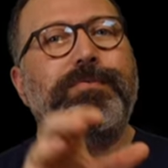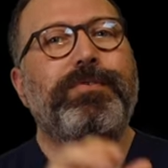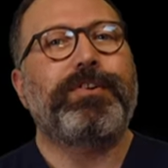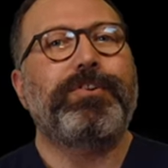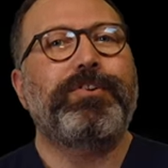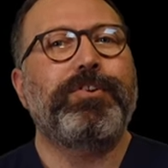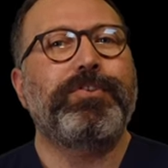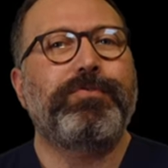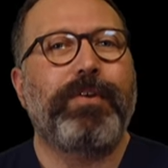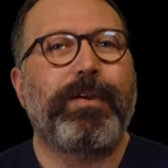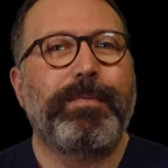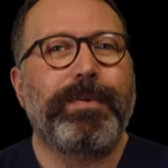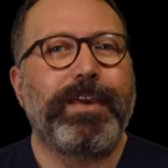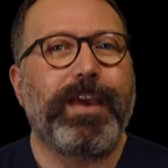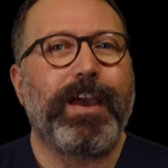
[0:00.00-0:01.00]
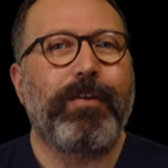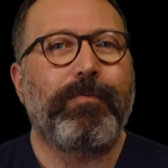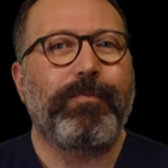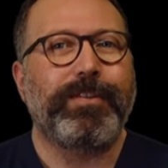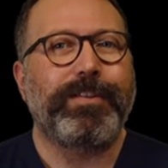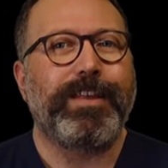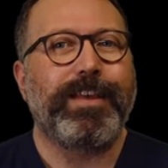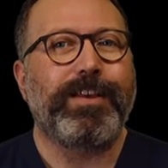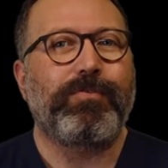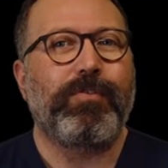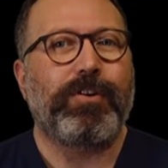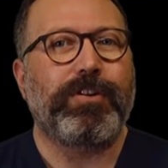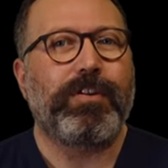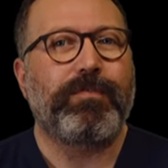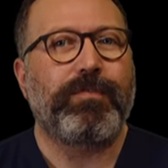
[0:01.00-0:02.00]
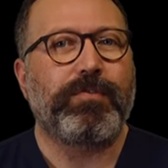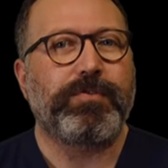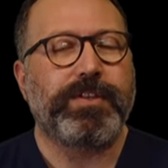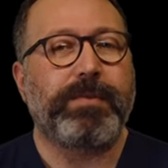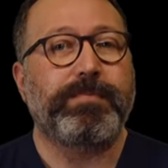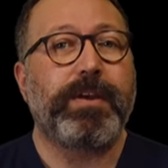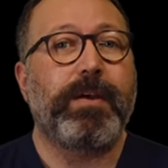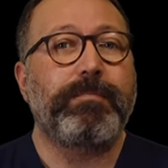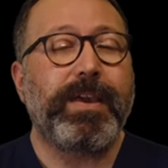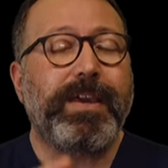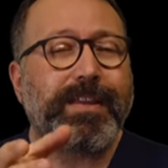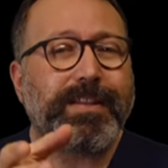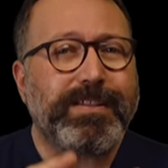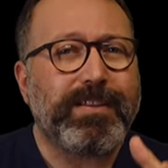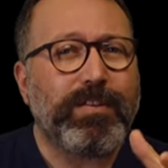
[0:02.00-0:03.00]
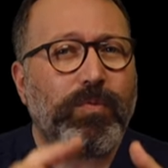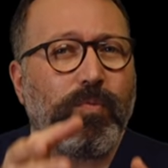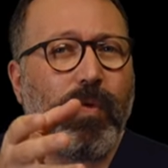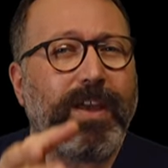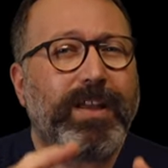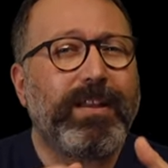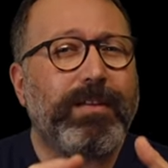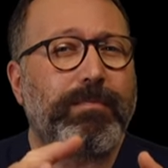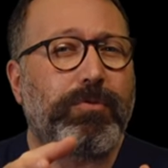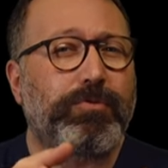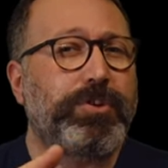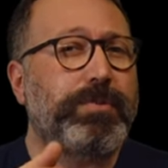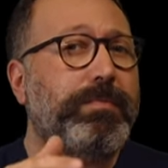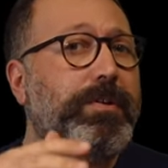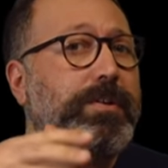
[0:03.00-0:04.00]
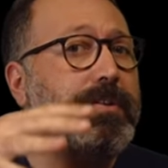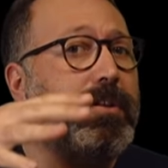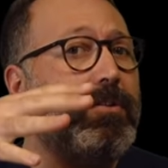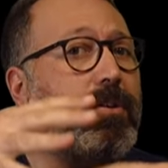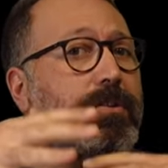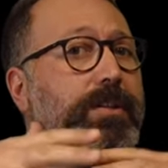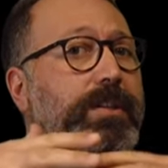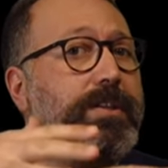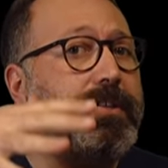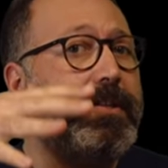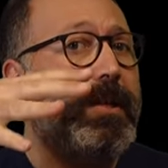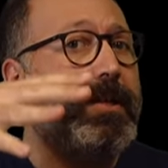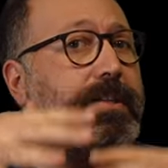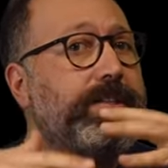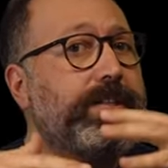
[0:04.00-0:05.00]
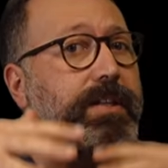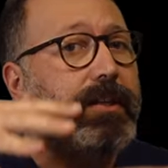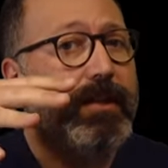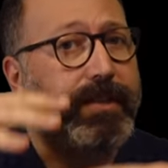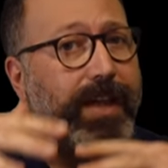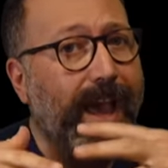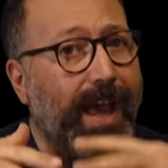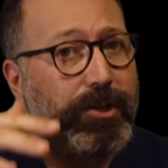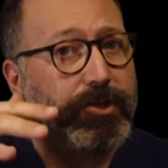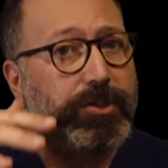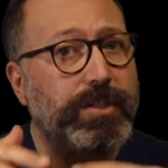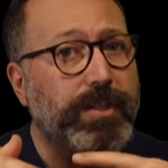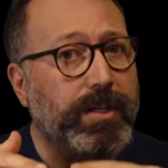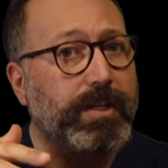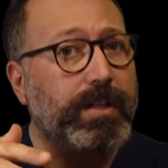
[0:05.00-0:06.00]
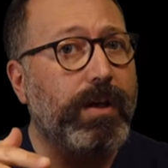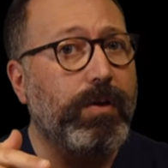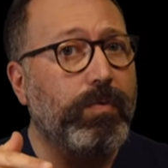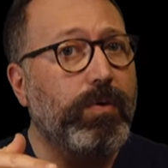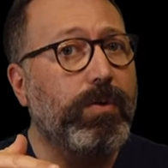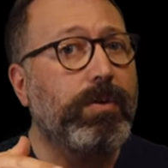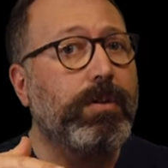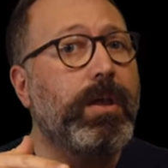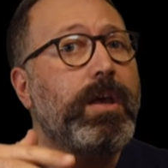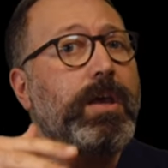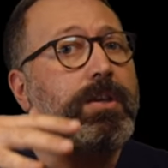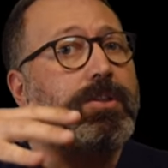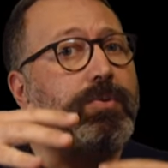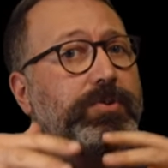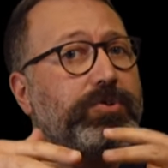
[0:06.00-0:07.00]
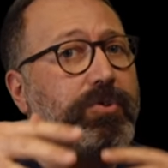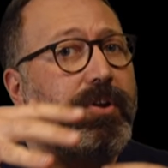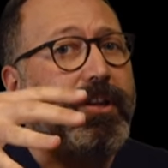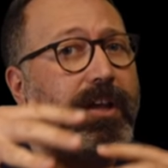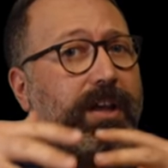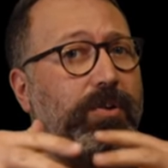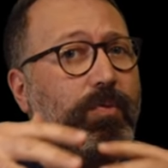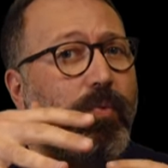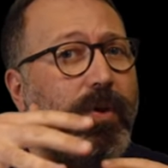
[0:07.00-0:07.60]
we've got a good grip here with the crocodile forceps. I'm making this little wiggling motion because a lot of this skin is still attached to the canal wall. So we're trying to kind of